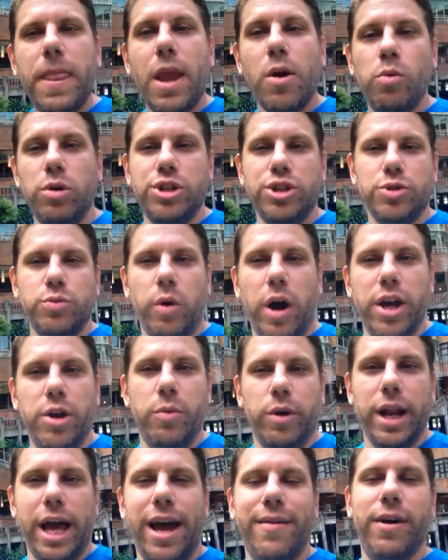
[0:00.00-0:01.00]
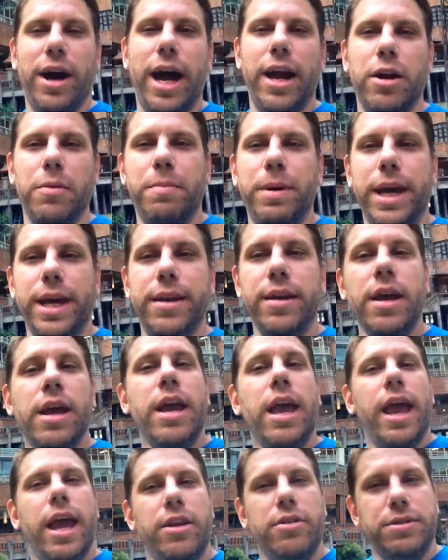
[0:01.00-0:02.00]
which is why you want to have a higher bid,
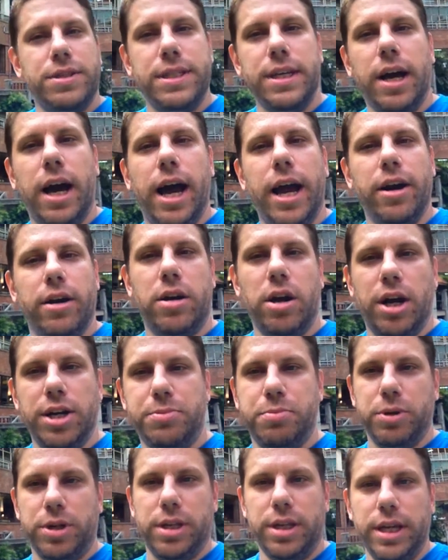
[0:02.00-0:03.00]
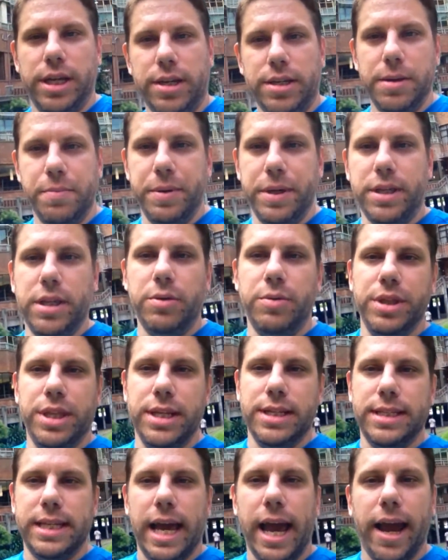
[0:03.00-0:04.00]
and you'll see a higher cost per click typically with
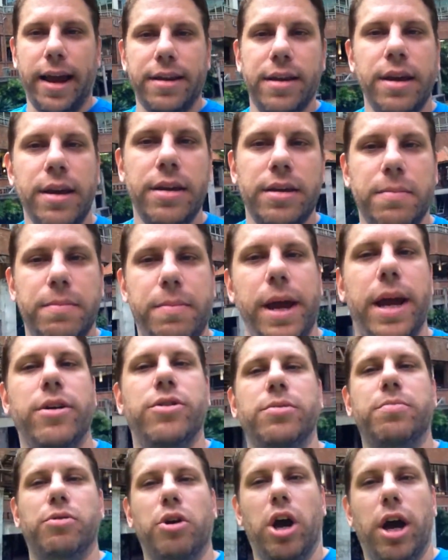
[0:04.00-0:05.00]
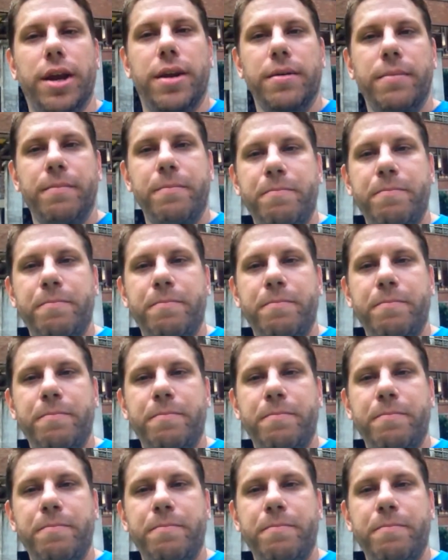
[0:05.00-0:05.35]
exact compared to broad.